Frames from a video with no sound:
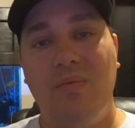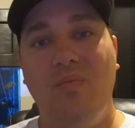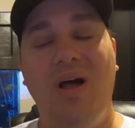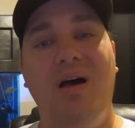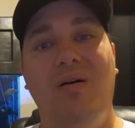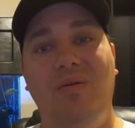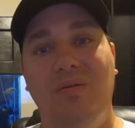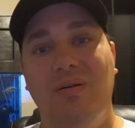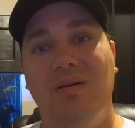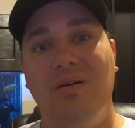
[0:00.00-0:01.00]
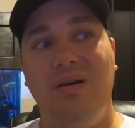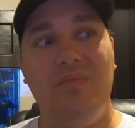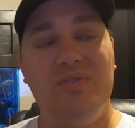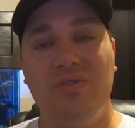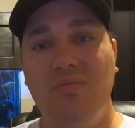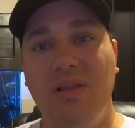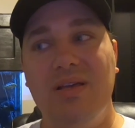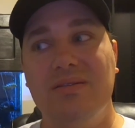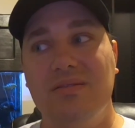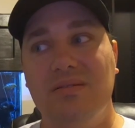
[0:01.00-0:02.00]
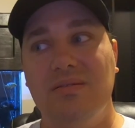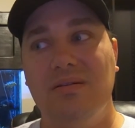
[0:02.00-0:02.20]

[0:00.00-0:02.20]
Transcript: wow, I'm so blessed.